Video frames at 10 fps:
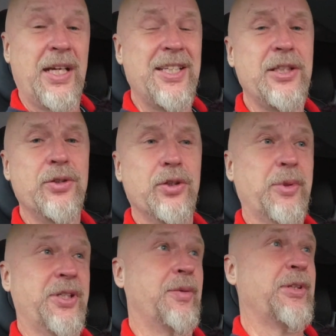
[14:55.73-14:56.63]
is
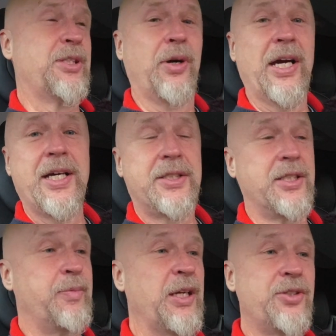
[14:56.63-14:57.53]
enormous. I mean, it's got air
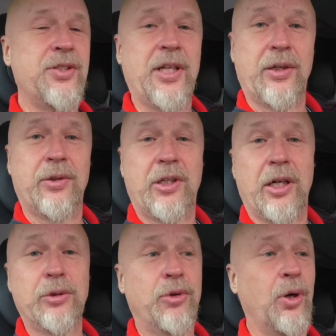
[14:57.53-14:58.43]
suspension that could
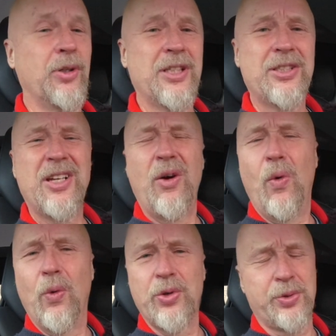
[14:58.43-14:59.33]
go wrong. There's
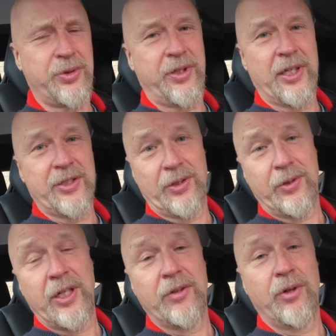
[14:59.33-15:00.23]
all sorts of things that
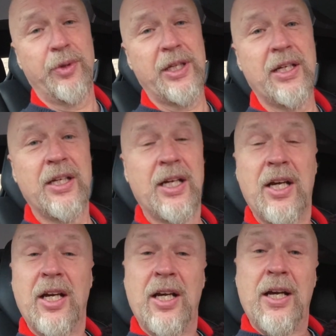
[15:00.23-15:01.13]
could go wrong with it.
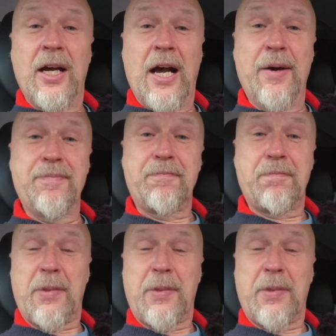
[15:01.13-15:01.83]
And